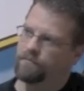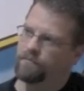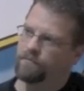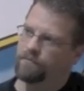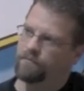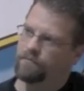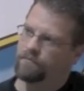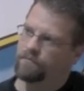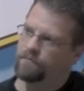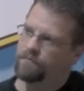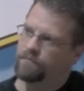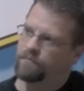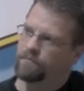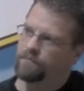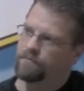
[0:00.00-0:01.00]

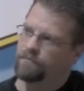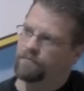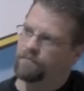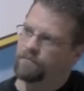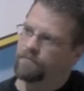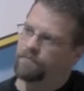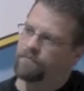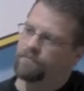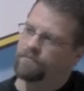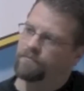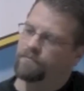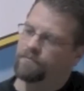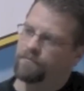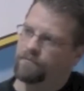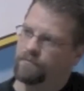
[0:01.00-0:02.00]

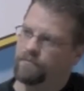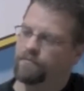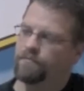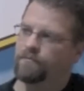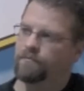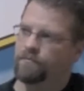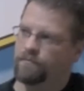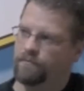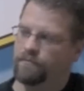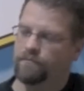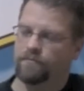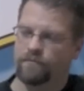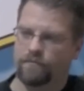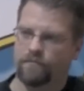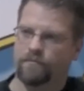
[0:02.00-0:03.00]

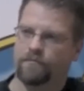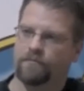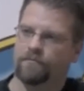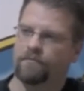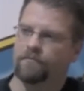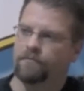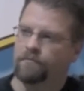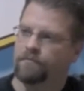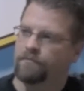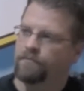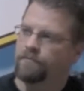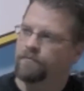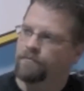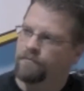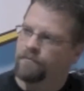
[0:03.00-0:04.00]

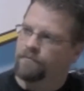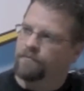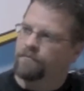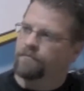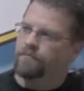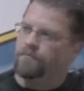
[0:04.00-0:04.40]
This person isn't speaking.